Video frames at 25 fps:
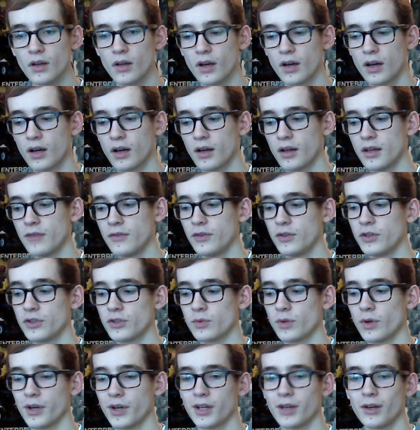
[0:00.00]
If you
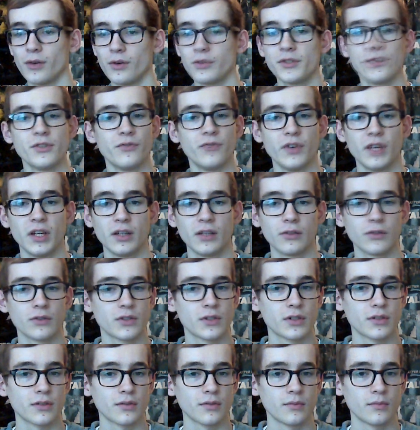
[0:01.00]
just want to go to the
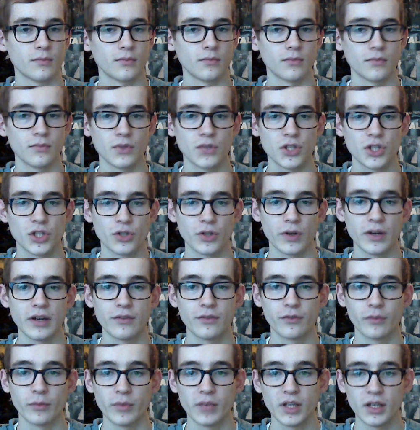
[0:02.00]
videos
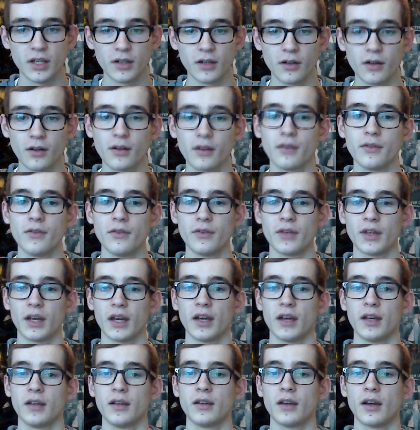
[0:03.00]
straight from here,
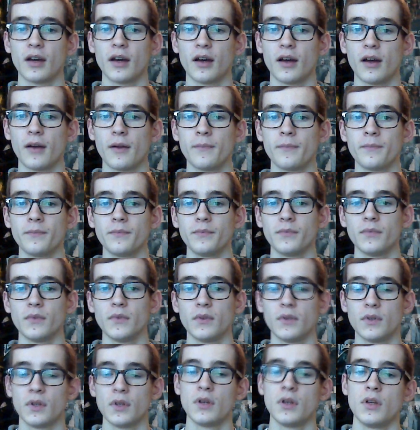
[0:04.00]
then
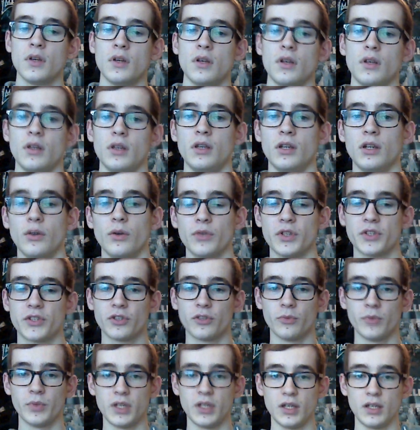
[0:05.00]

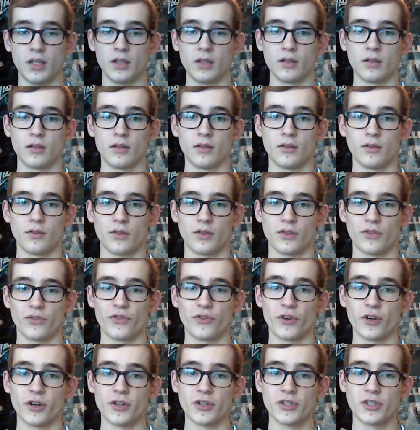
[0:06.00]
this will be
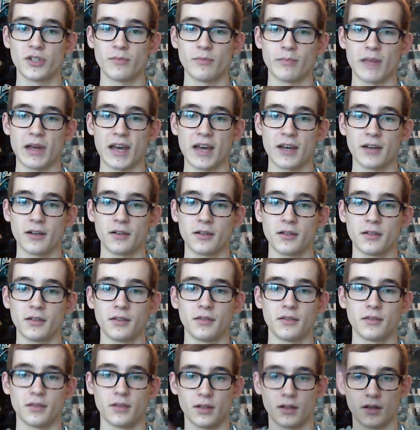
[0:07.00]
the first
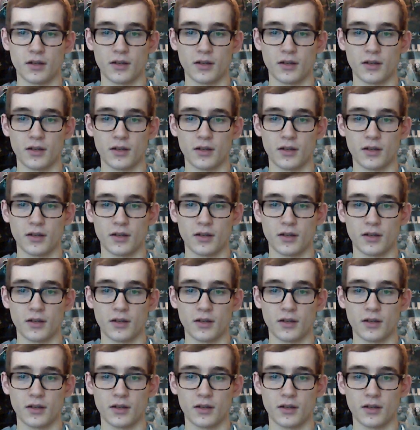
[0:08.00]
battle,